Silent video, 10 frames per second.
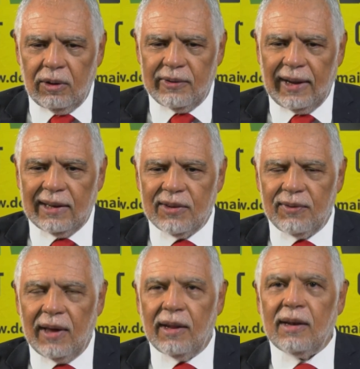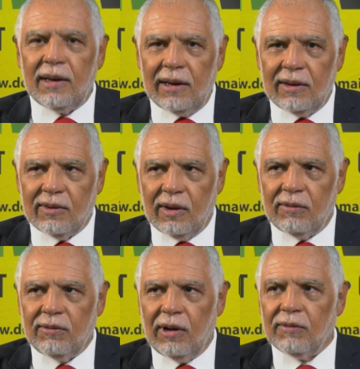satisfy the needs
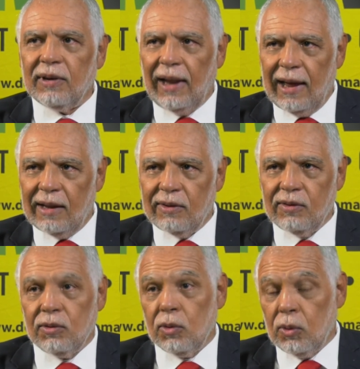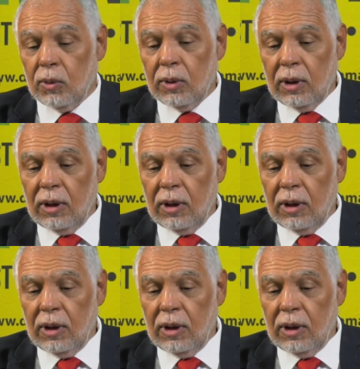of clients through